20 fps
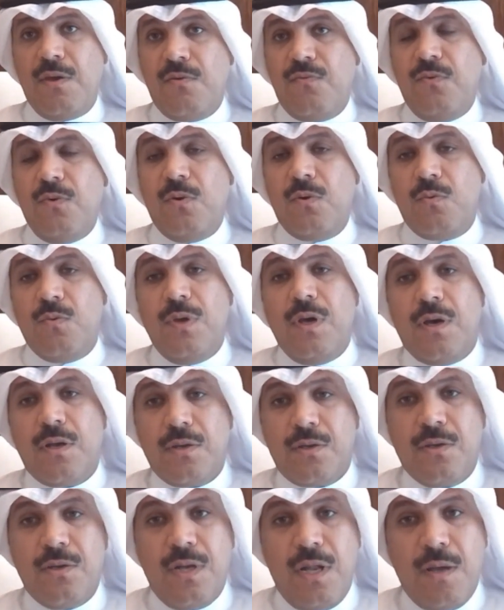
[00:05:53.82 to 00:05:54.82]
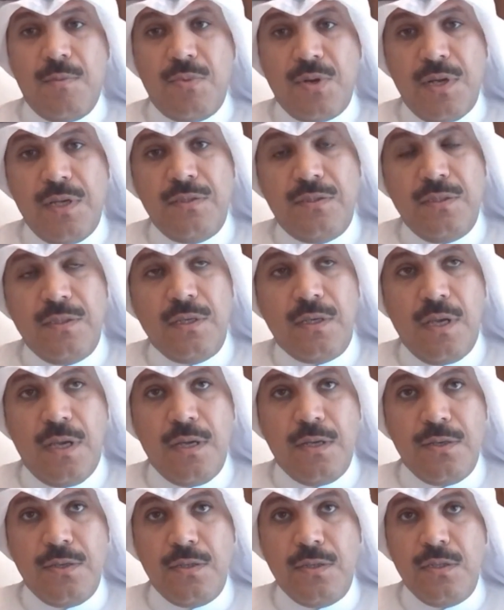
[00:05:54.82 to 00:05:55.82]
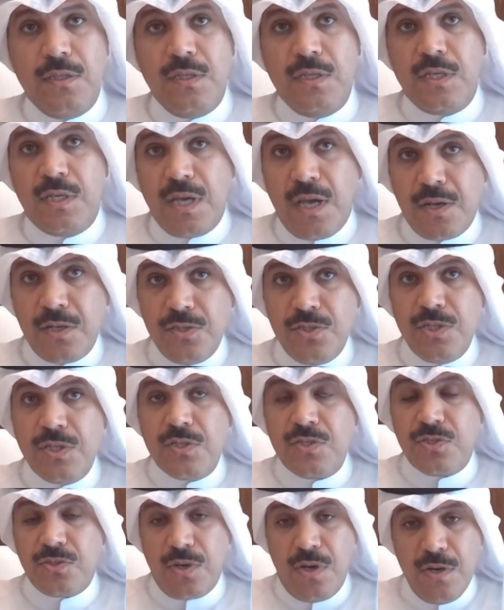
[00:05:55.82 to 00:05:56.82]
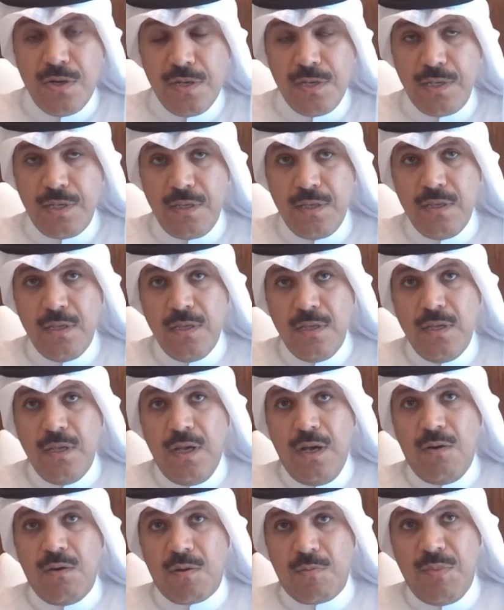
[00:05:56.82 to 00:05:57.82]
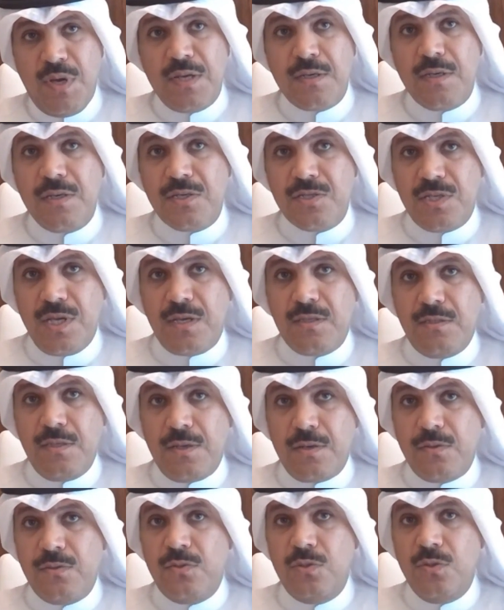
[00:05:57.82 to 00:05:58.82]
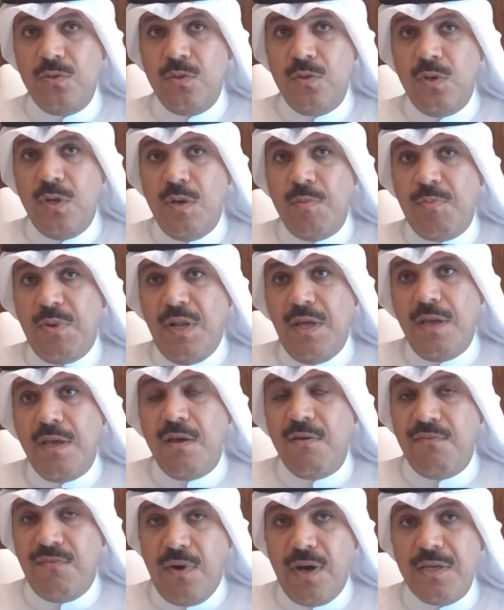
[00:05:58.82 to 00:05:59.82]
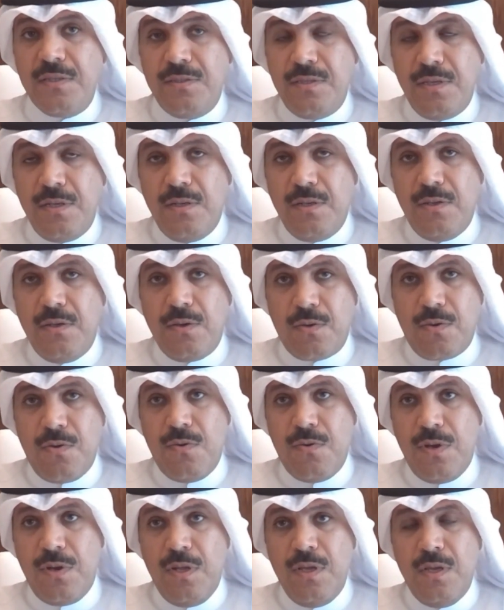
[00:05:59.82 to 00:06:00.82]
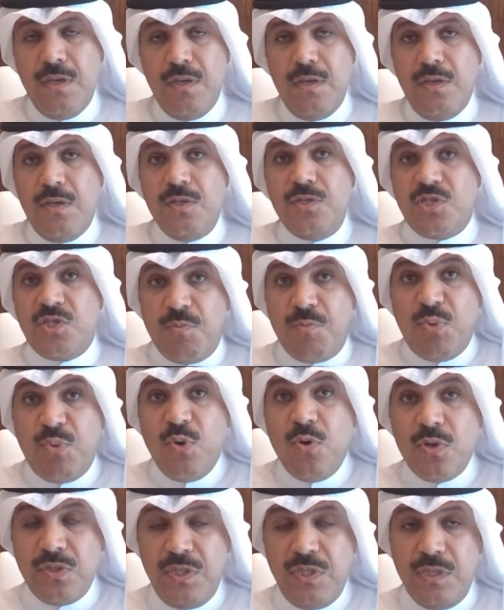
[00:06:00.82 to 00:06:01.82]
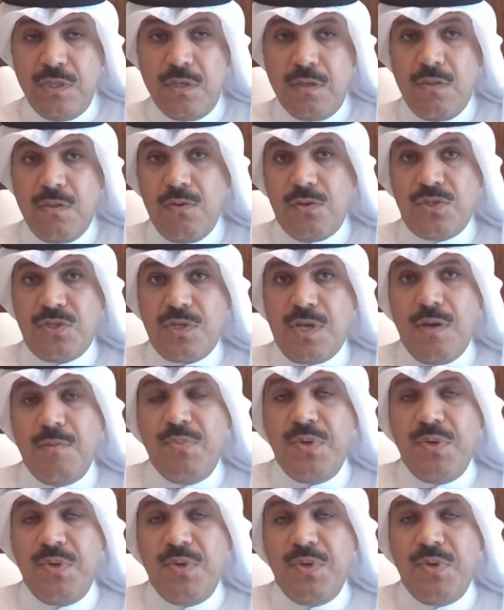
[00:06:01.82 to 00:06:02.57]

Therefore, we are collaborating and encouraging strongly our banking sector to play a vital role in supporting those